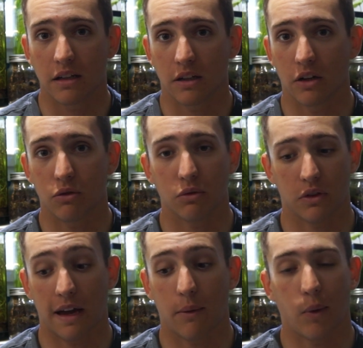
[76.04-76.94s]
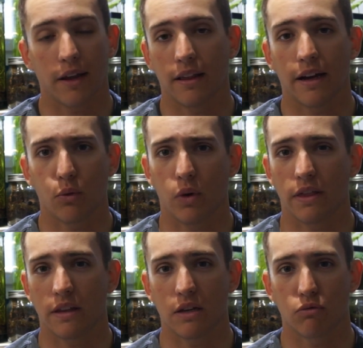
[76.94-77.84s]
You know, that white light
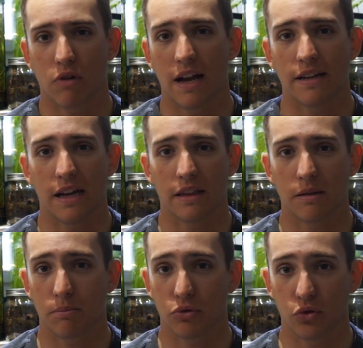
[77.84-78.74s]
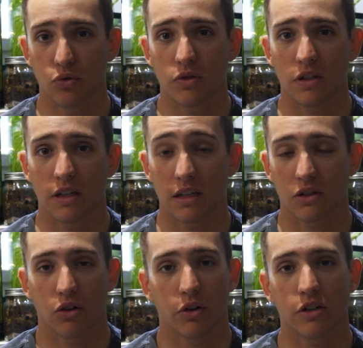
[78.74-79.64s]
with the red and the blues is
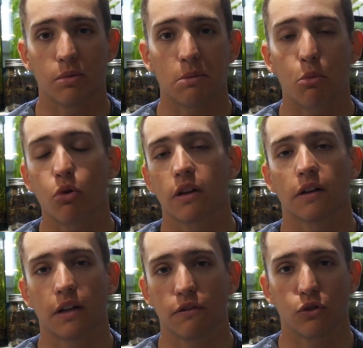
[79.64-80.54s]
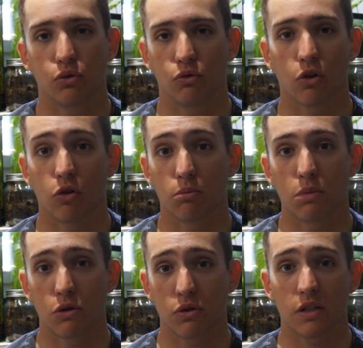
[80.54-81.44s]
going to be more than enough to grow
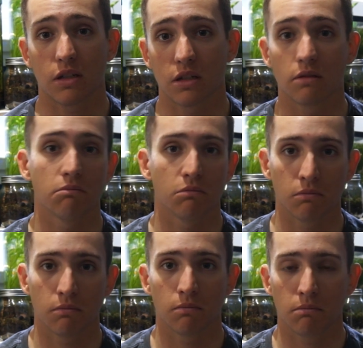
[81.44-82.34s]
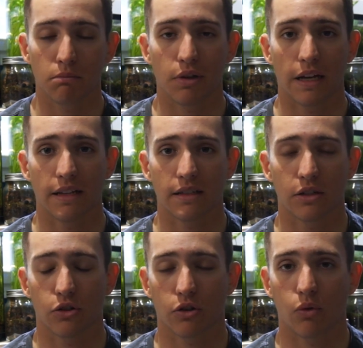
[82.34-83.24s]
most plants
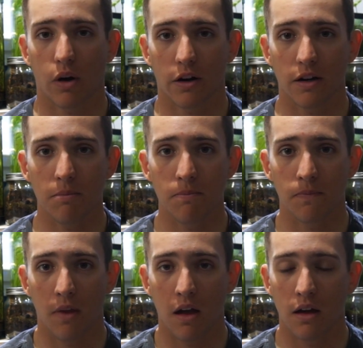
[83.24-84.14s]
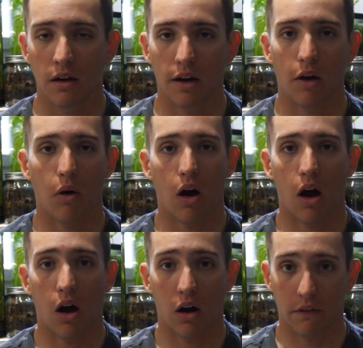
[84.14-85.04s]
in your aquarium. Now,
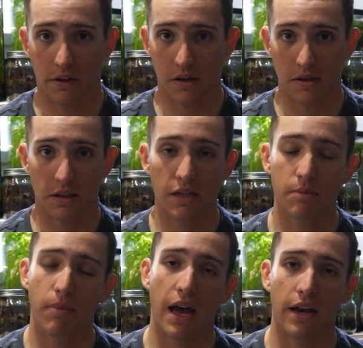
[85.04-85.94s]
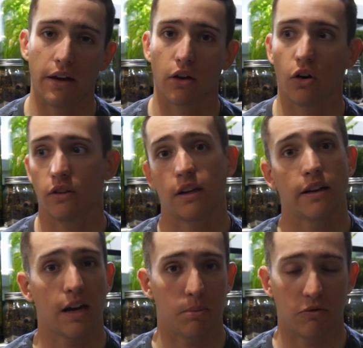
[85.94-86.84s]
obviously, depending on the
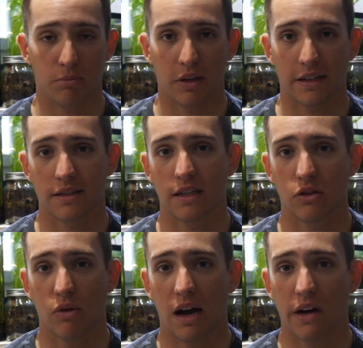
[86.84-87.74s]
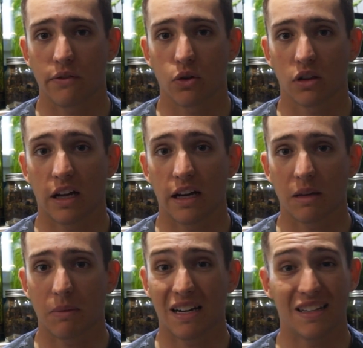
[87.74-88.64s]
type of plants that you have, your
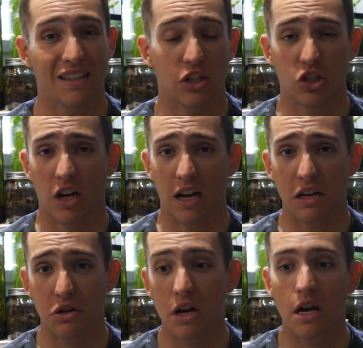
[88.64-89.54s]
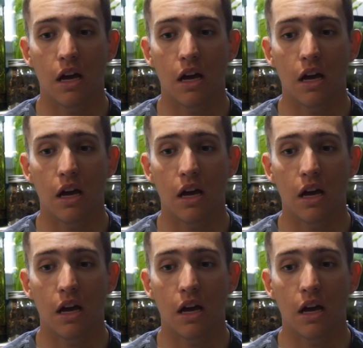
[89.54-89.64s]
lighting might need to change.